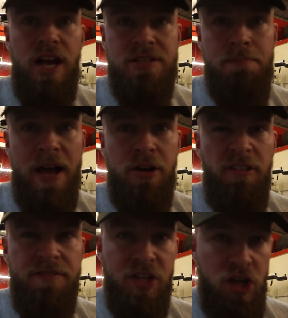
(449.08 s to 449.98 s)
as a back
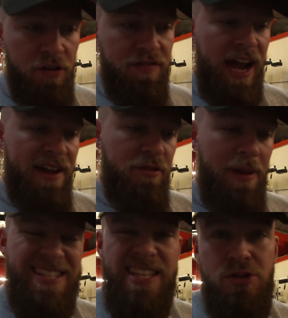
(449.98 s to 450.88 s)
off, and hopefully I aim for
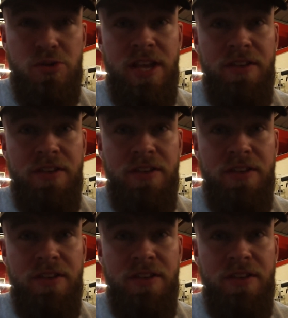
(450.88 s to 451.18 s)
about 6 or